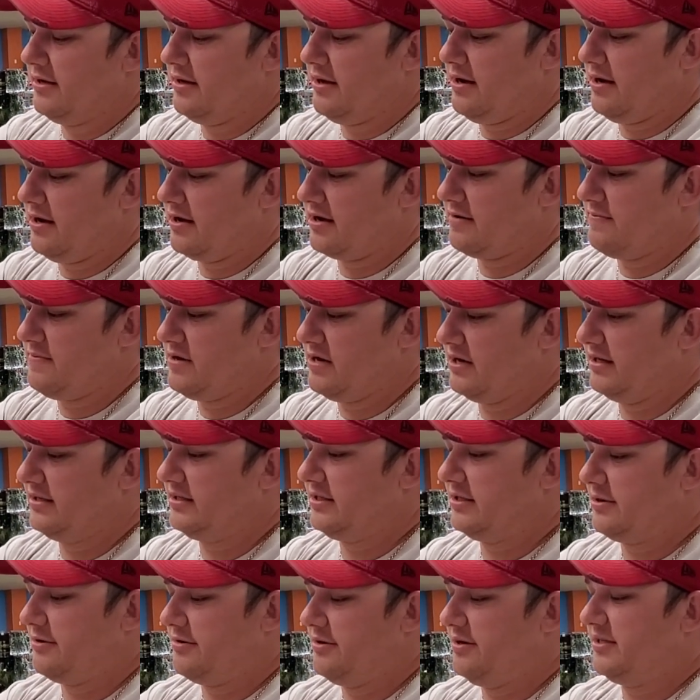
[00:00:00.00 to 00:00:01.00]

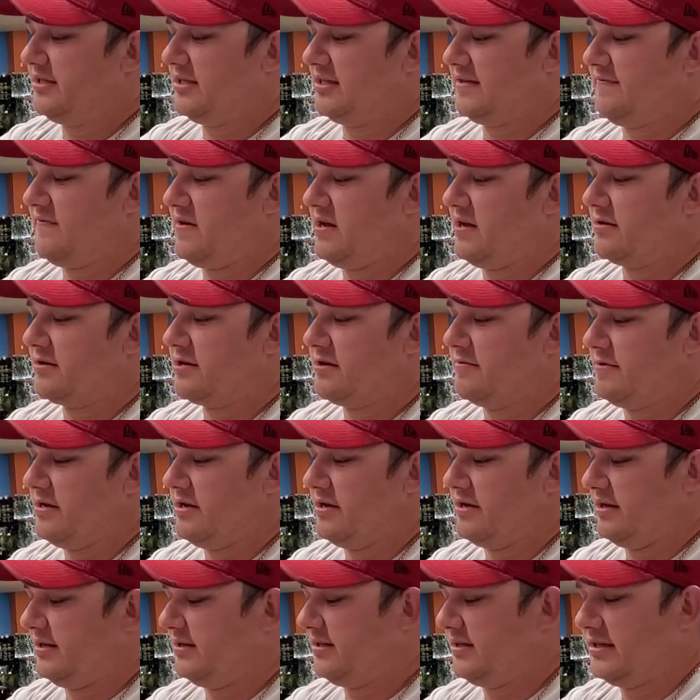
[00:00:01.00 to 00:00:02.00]
Chameleons that there is veiled
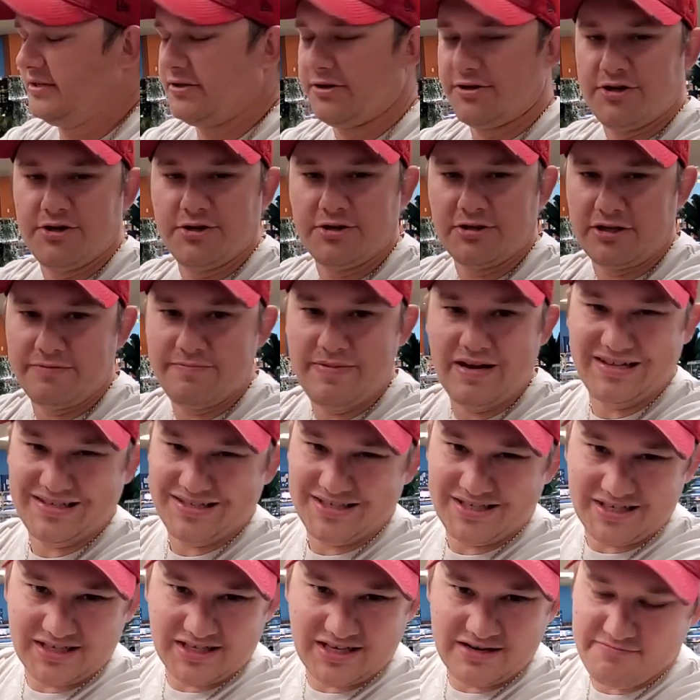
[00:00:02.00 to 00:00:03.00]
chameleons. These are usually about
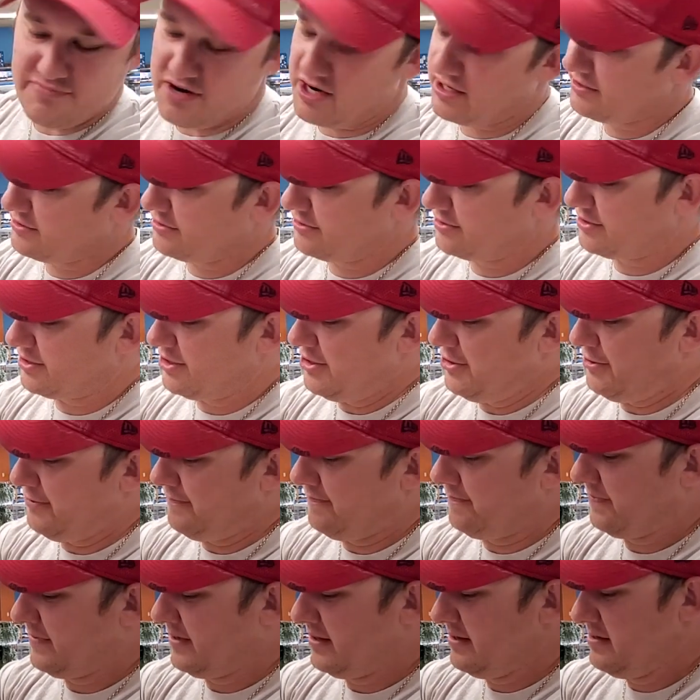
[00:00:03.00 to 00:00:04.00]
$60 or so.